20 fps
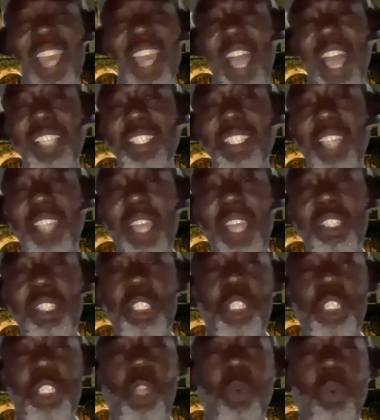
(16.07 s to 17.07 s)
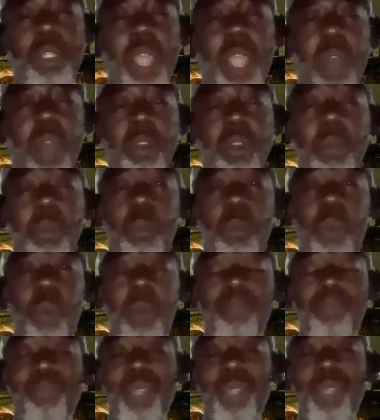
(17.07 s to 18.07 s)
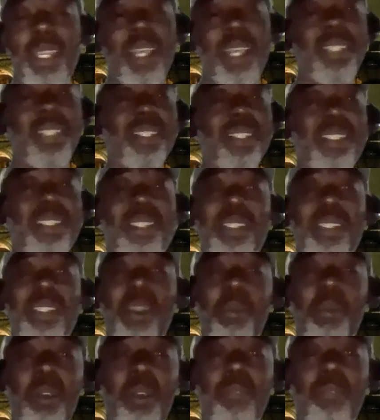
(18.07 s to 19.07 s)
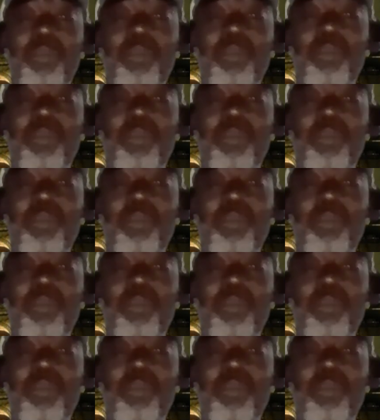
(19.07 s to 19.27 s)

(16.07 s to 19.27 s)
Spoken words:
I decided to slow it down, number one, because it's summer.